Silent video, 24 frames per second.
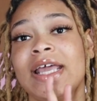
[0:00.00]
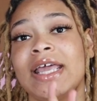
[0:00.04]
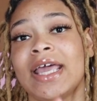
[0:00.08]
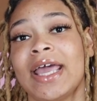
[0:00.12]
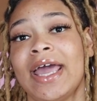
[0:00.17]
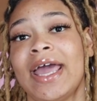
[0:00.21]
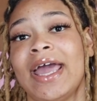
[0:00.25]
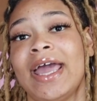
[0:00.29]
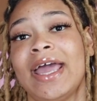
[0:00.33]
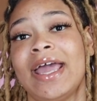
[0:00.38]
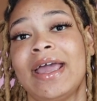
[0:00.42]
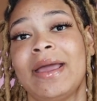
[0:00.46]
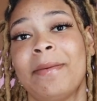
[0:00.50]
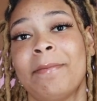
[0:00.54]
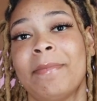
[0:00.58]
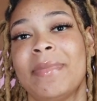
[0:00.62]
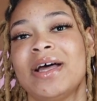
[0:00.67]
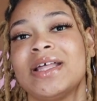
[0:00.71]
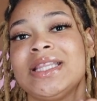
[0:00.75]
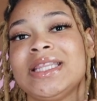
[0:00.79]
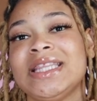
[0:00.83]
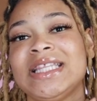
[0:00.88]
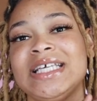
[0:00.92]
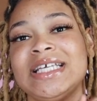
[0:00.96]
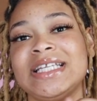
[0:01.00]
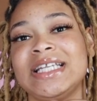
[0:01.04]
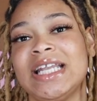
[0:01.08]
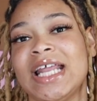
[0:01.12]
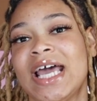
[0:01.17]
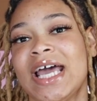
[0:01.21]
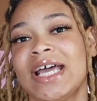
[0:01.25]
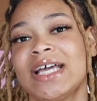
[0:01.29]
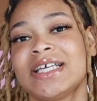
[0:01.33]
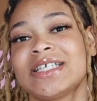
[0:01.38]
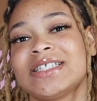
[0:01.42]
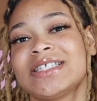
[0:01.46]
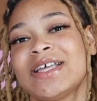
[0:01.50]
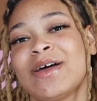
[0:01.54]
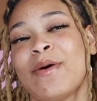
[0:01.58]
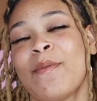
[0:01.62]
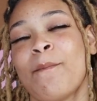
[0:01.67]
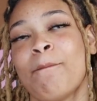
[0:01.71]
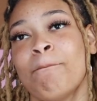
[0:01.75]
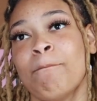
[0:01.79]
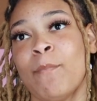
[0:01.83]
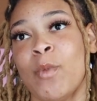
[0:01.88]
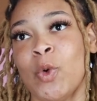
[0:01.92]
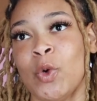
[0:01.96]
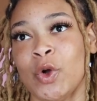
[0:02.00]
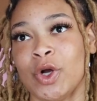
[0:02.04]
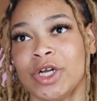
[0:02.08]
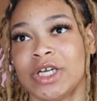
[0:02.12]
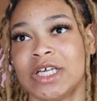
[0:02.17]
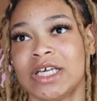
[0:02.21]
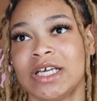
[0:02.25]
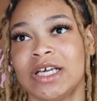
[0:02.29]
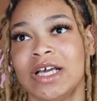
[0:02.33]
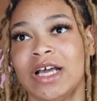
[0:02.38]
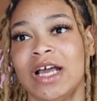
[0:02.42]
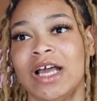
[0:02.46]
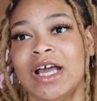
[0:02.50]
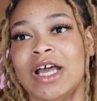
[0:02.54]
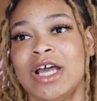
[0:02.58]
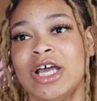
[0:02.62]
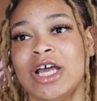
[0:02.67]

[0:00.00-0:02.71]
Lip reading: came the next morning.